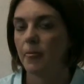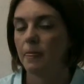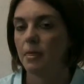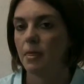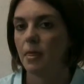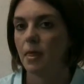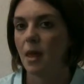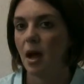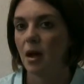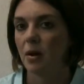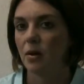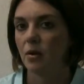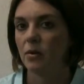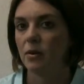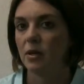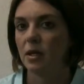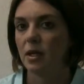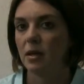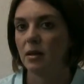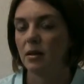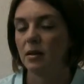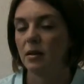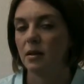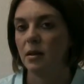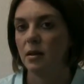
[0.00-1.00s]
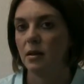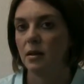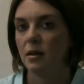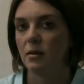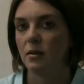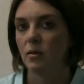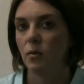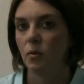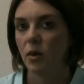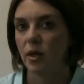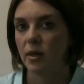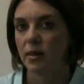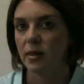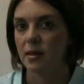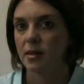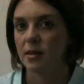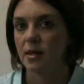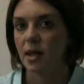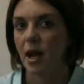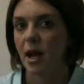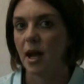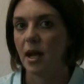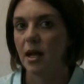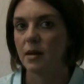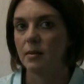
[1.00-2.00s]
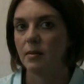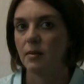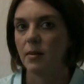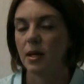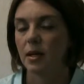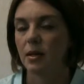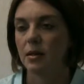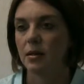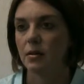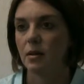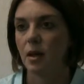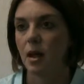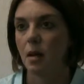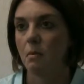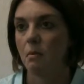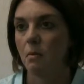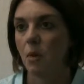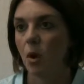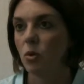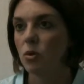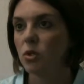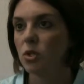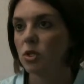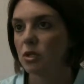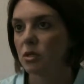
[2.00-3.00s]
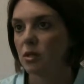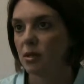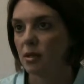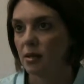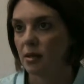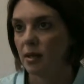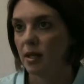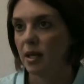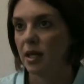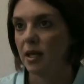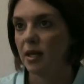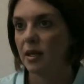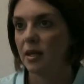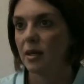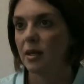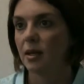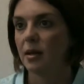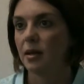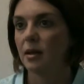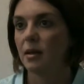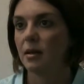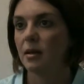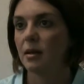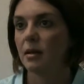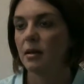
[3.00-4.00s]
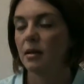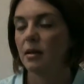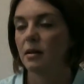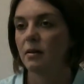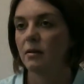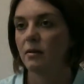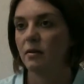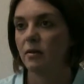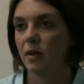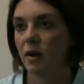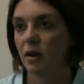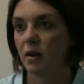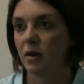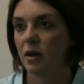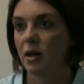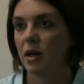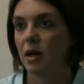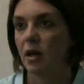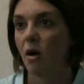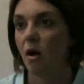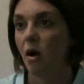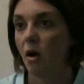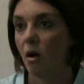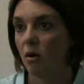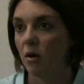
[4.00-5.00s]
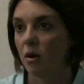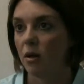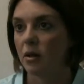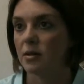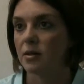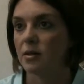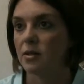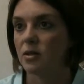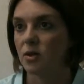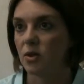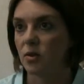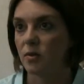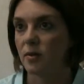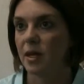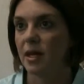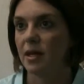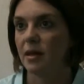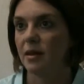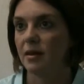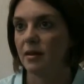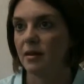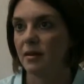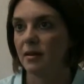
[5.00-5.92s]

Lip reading: not only with the time, but emotionally very all consuming.